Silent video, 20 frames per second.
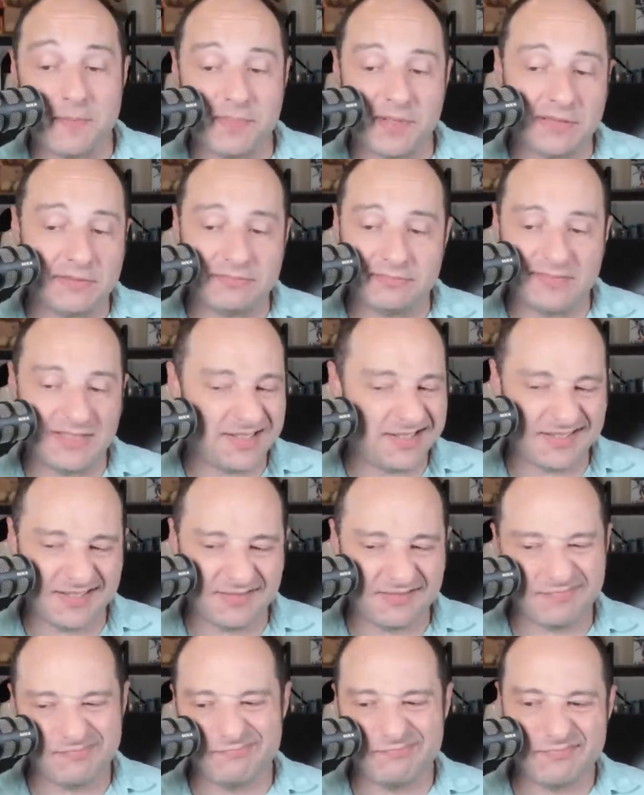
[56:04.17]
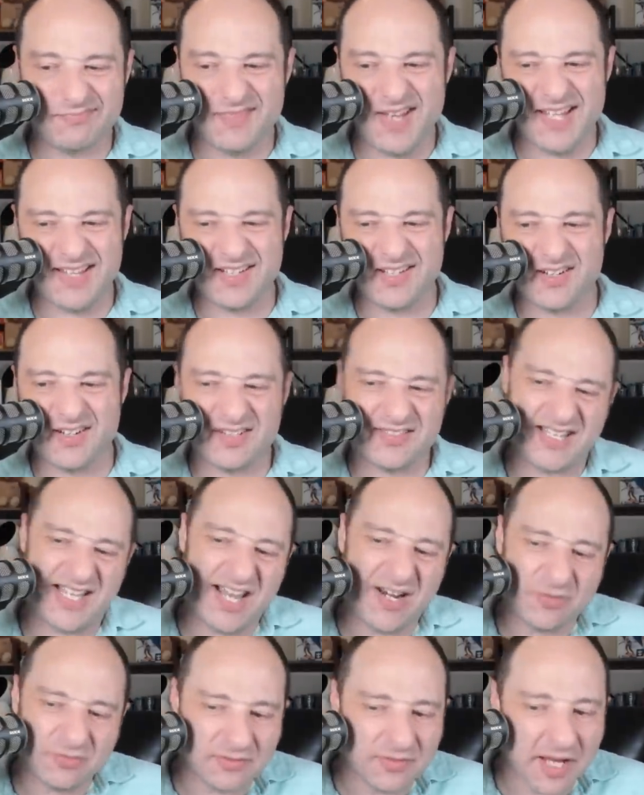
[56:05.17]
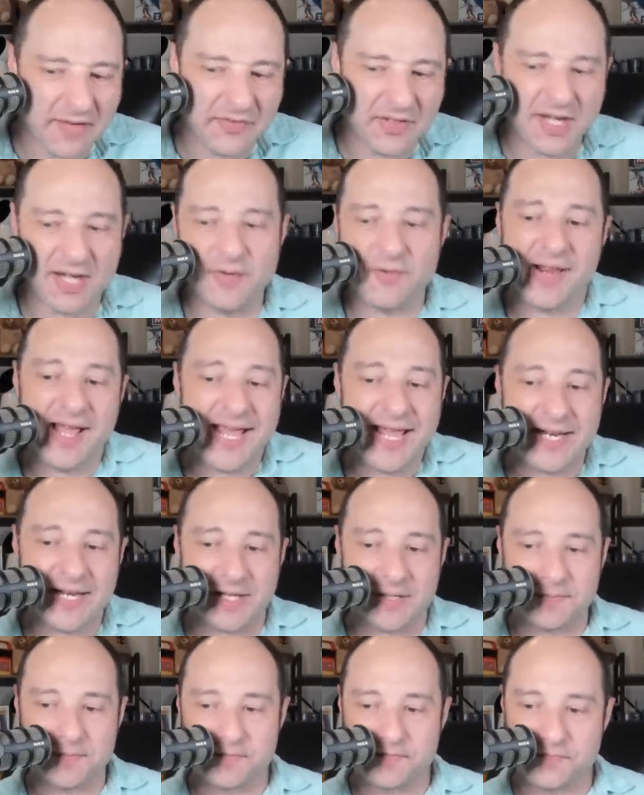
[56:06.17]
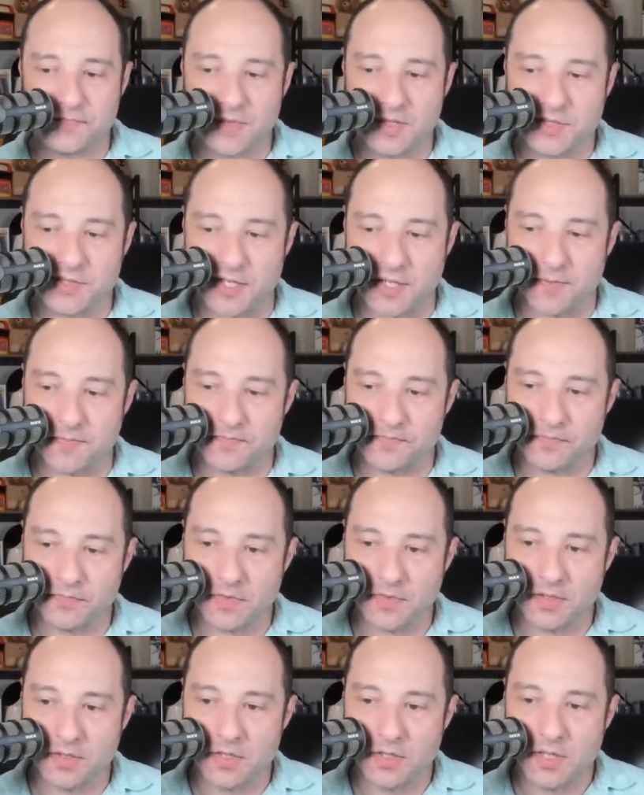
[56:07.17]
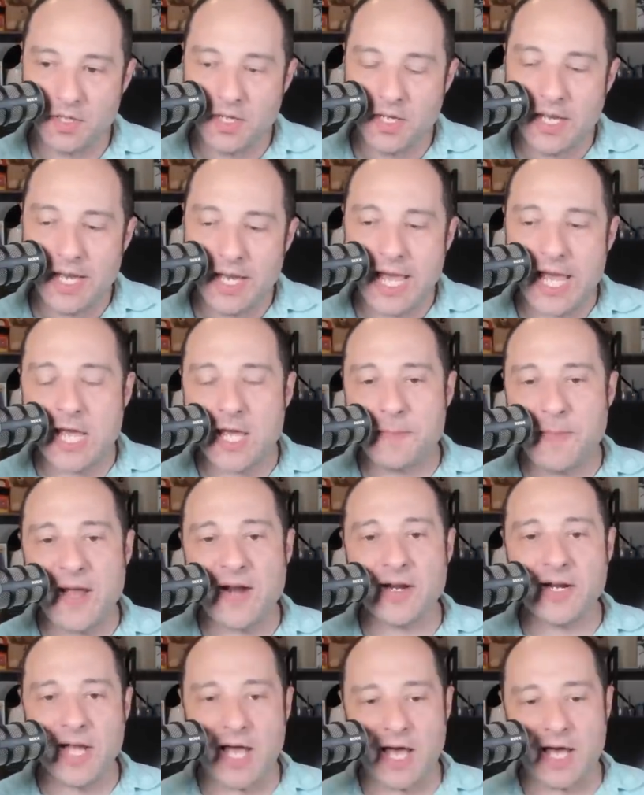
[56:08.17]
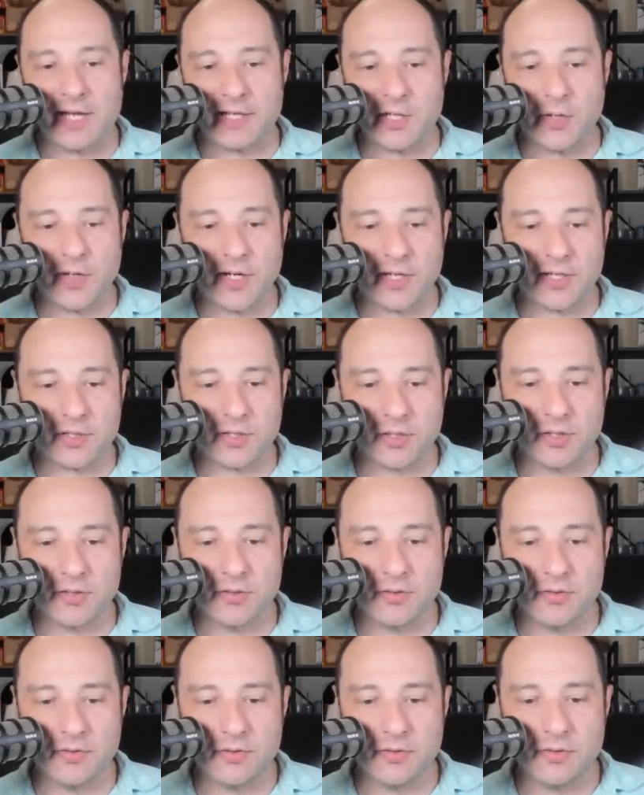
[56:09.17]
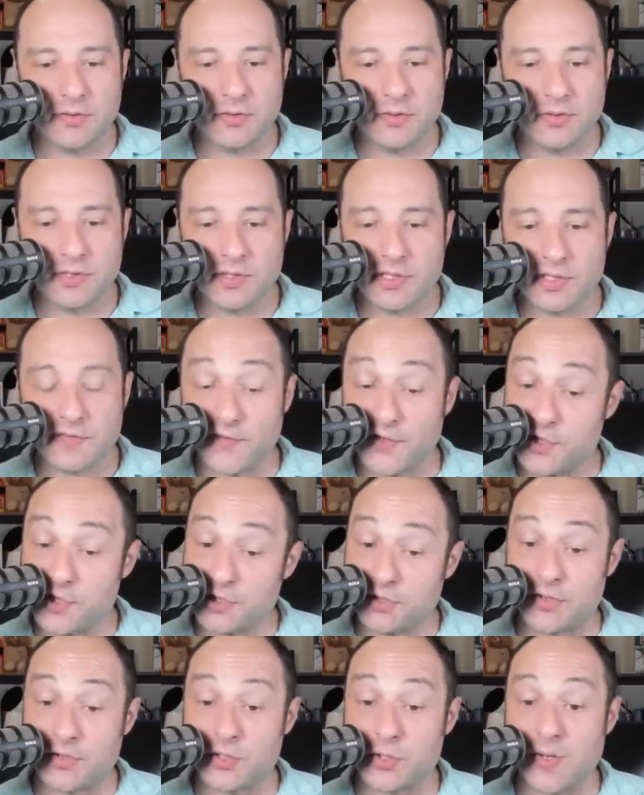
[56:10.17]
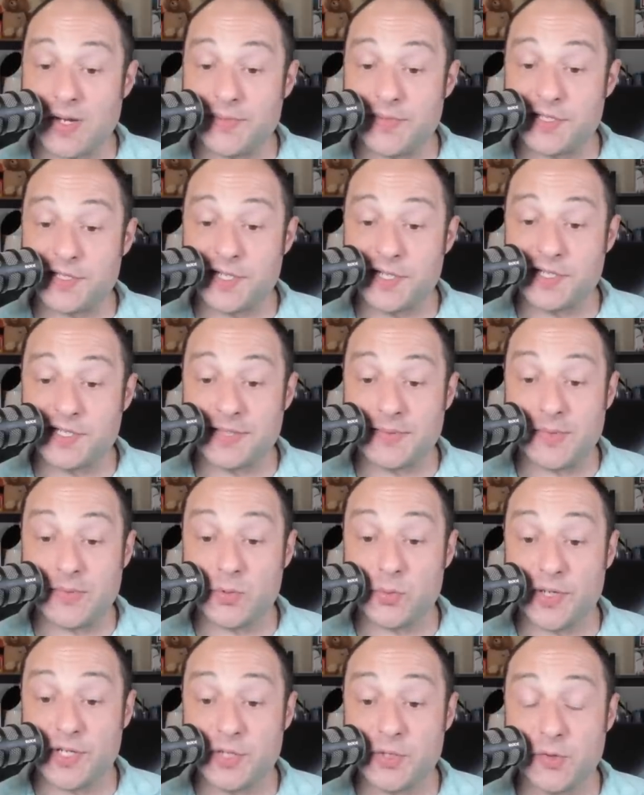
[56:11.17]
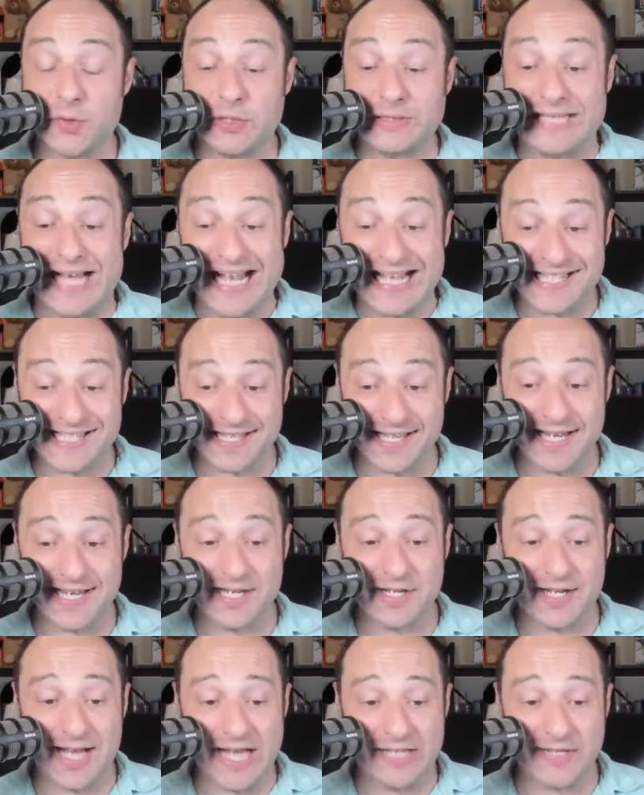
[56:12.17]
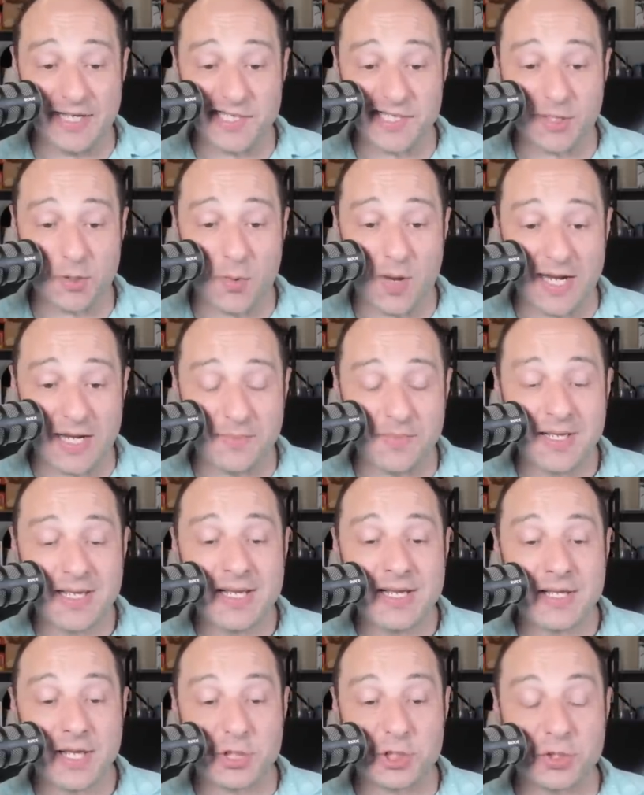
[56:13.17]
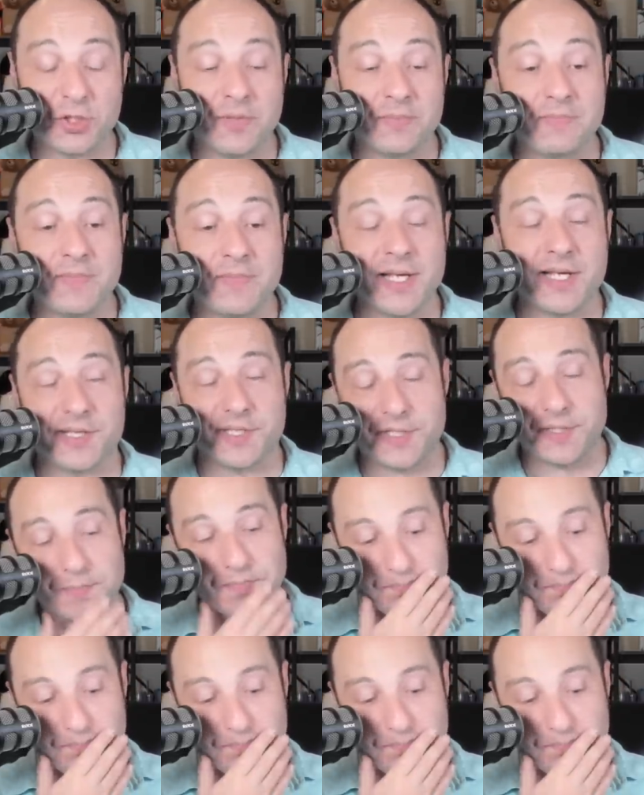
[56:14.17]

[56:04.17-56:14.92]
But yeah, not the dog. Like I don't love it. I don't hate it. So. Hey, Paragon going on a cruise, first cruise, Quantum of the Season, September 22 to Alaska. Any good highlights on Quantum? I shouldn't miss.